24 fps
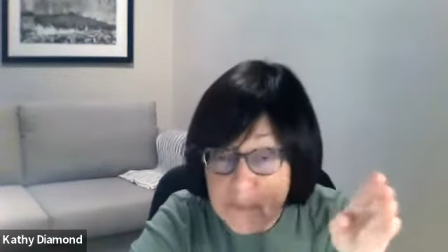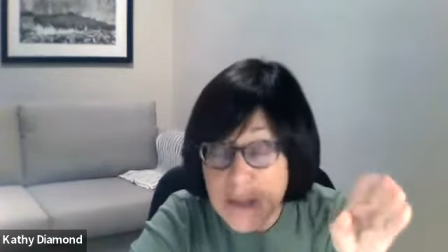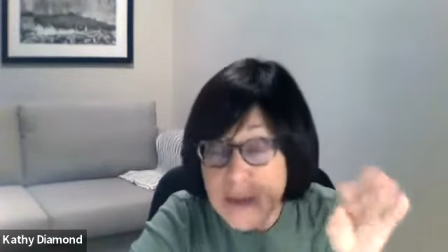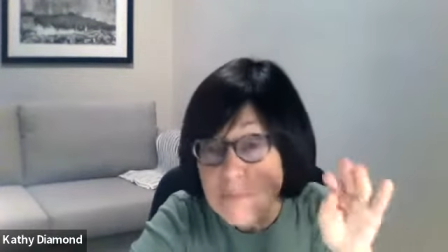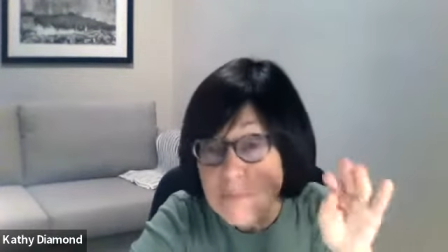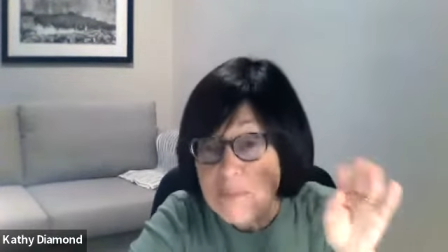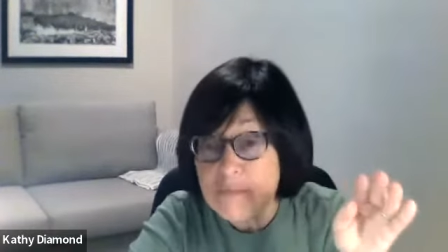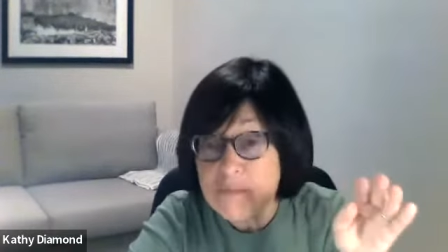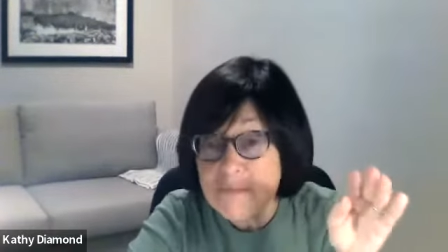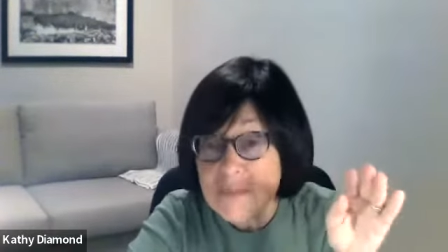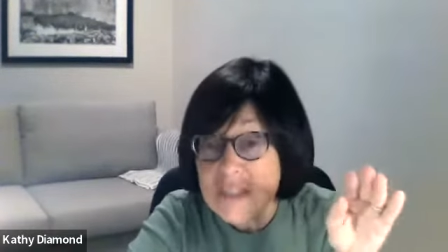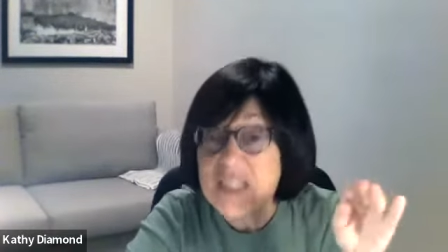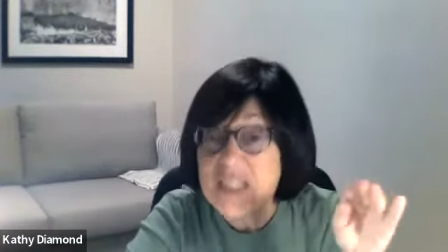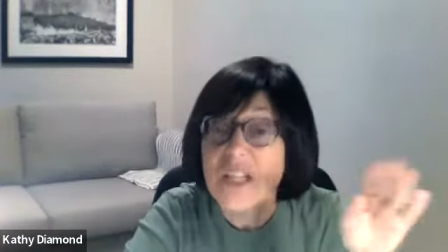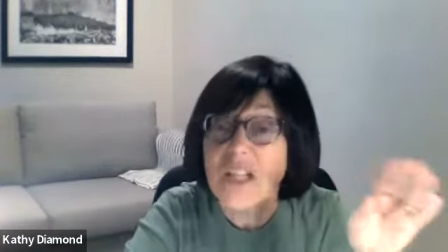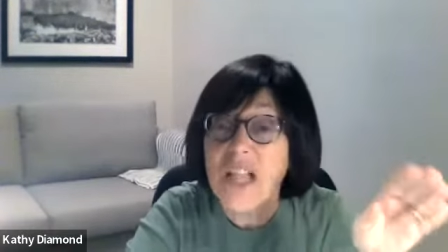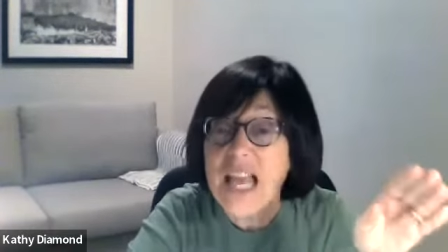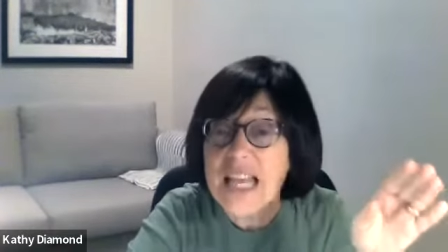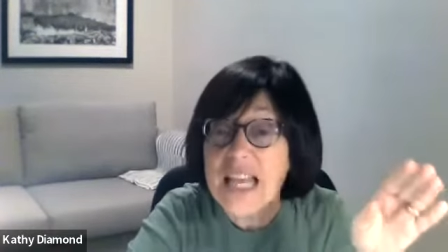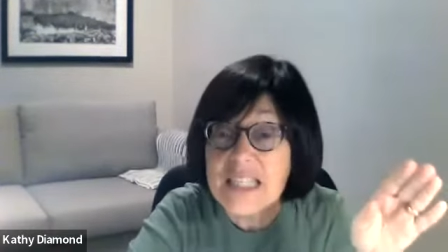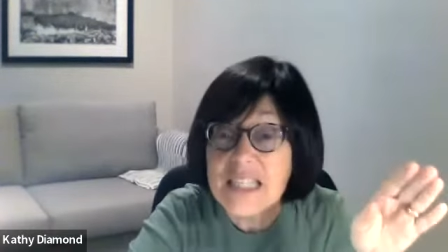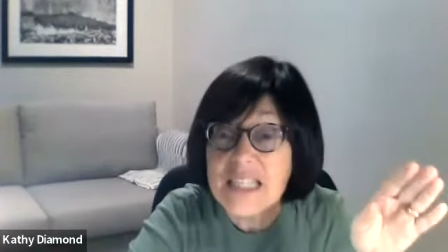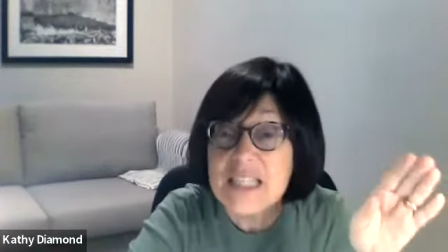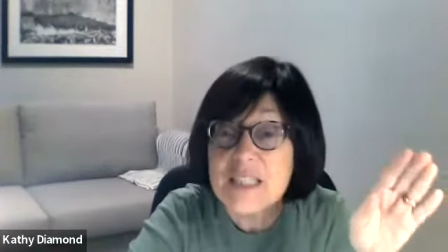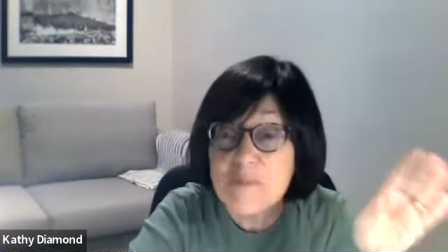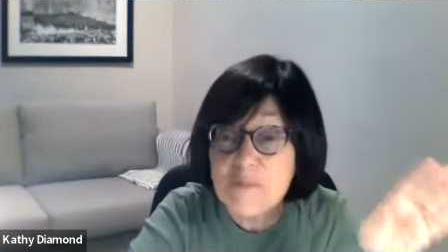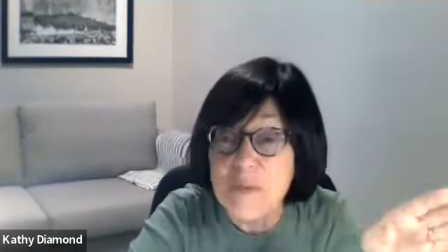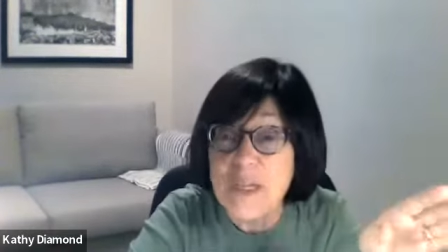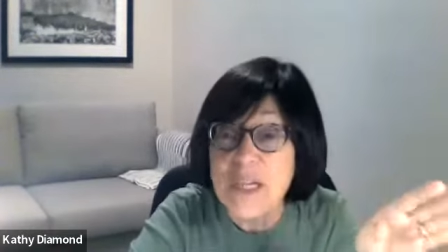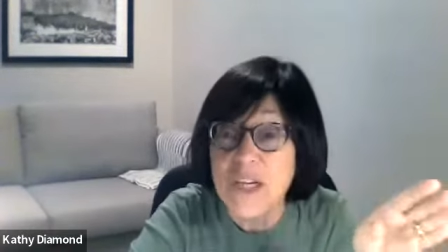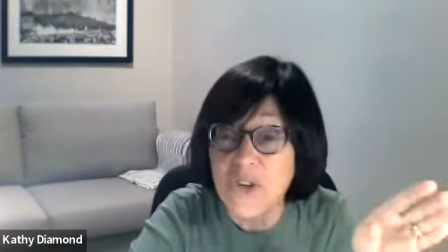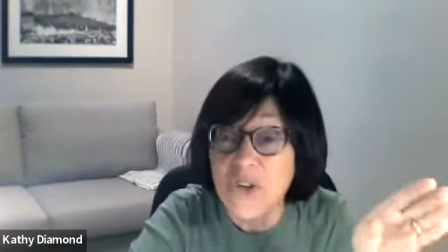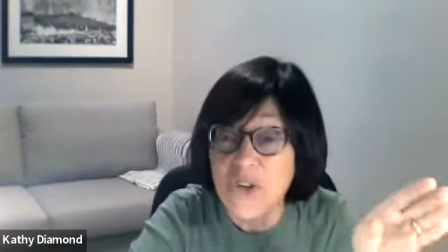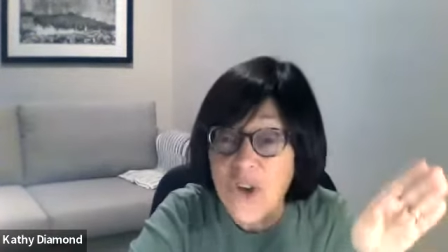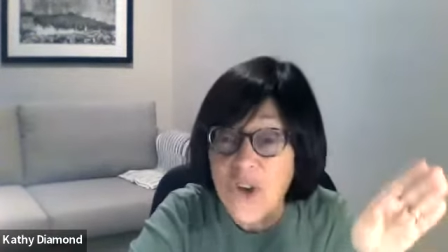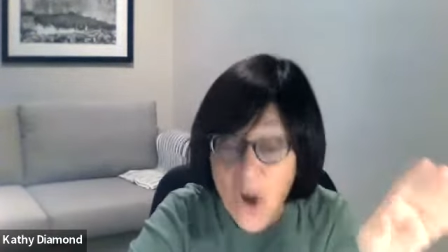but still has his
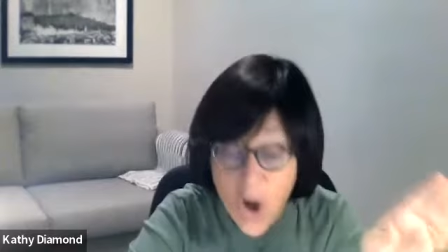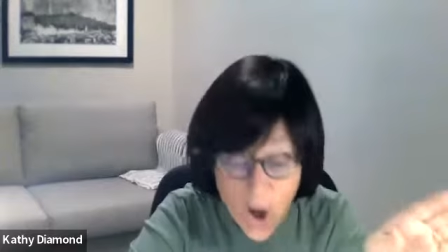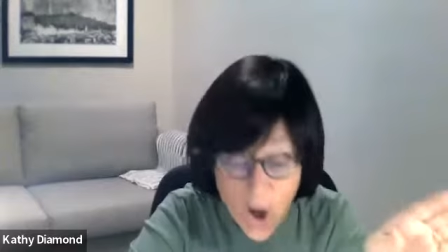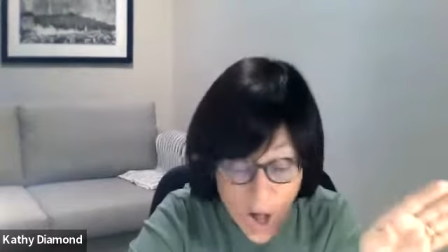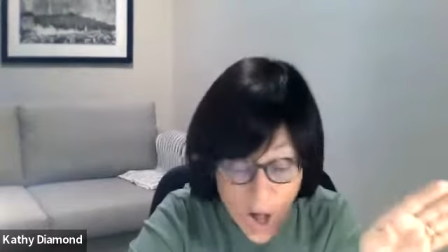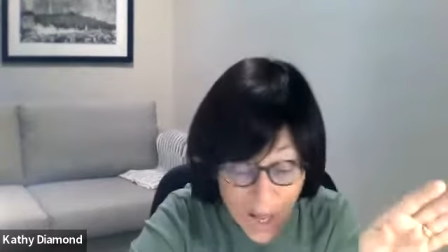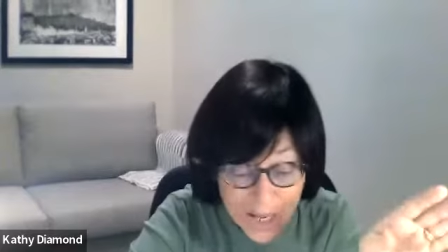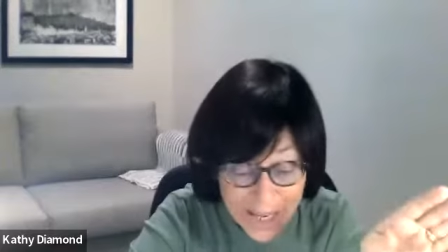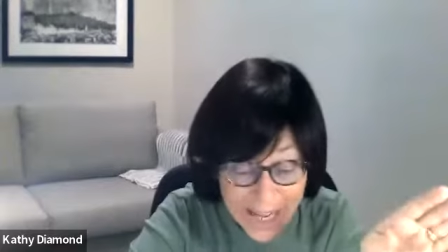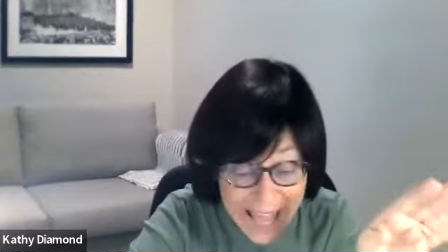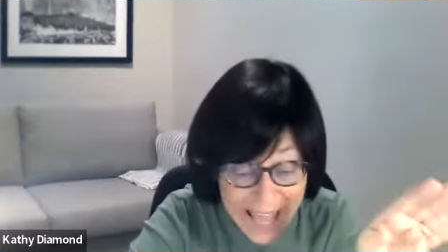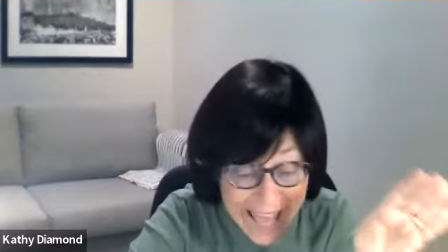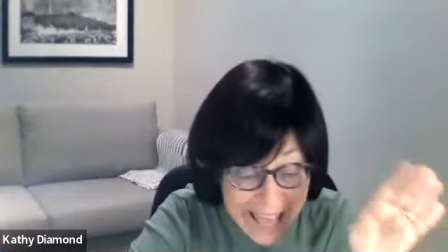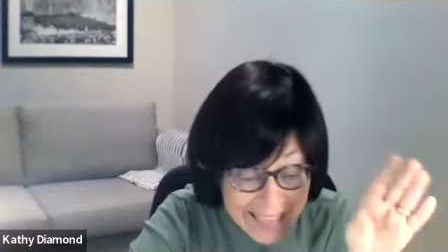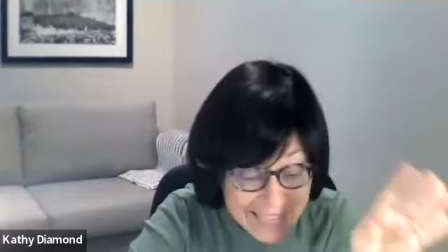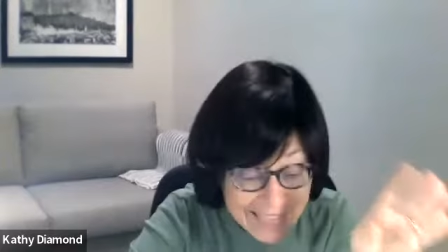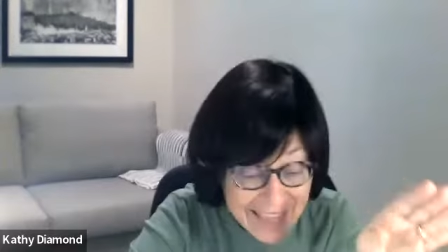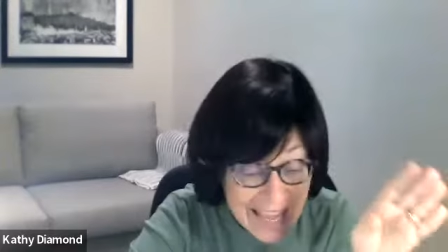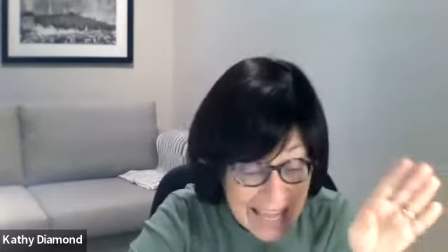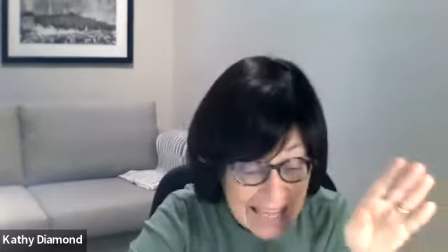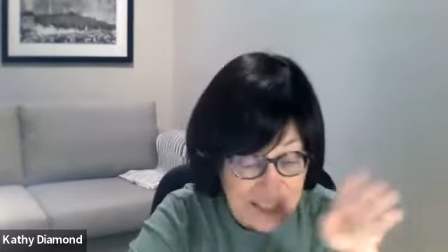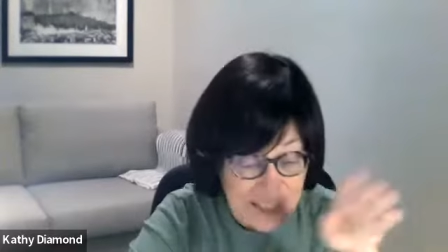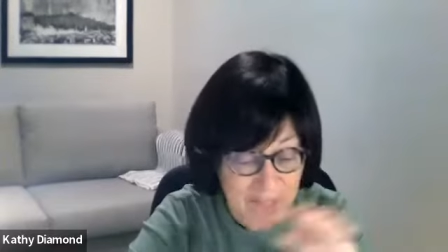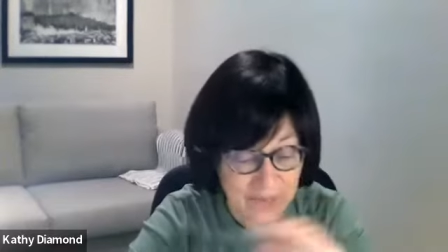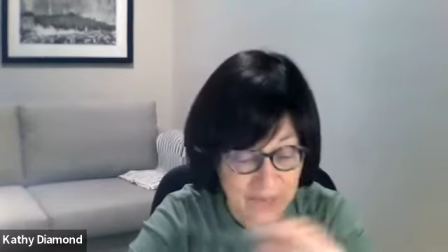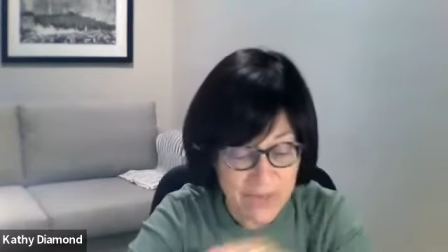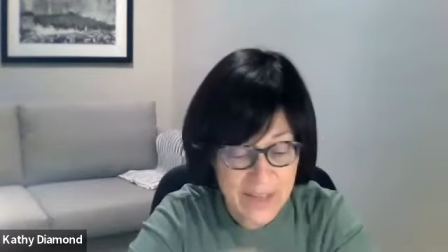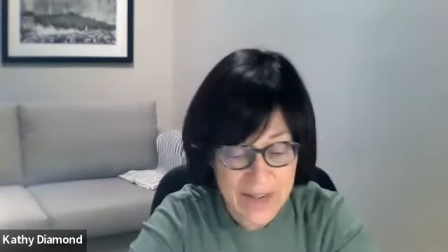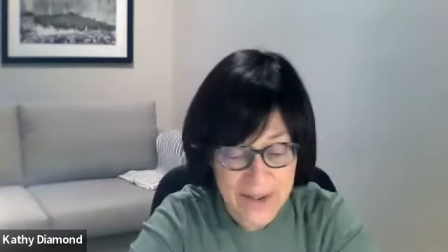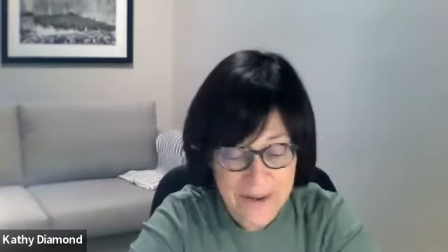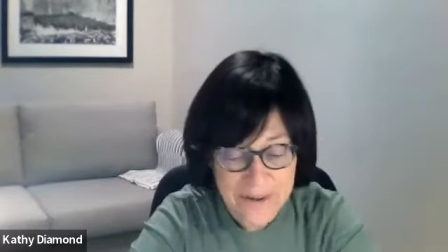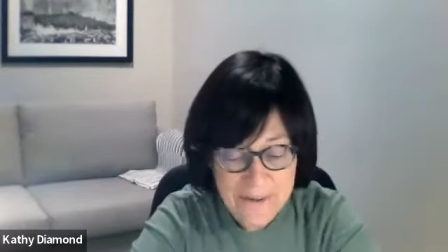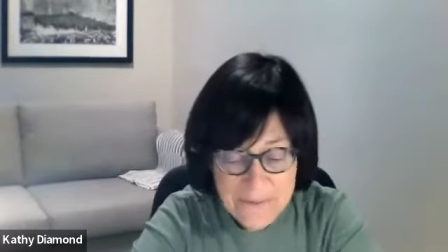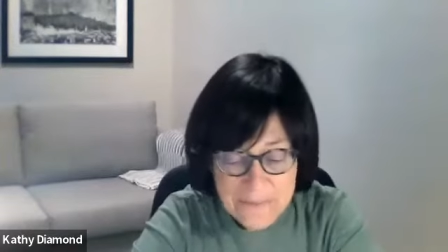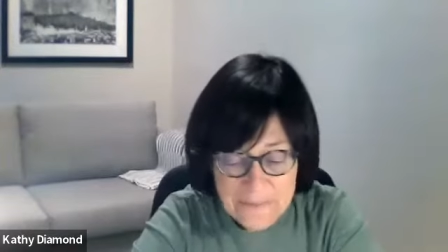beard on at the end of it.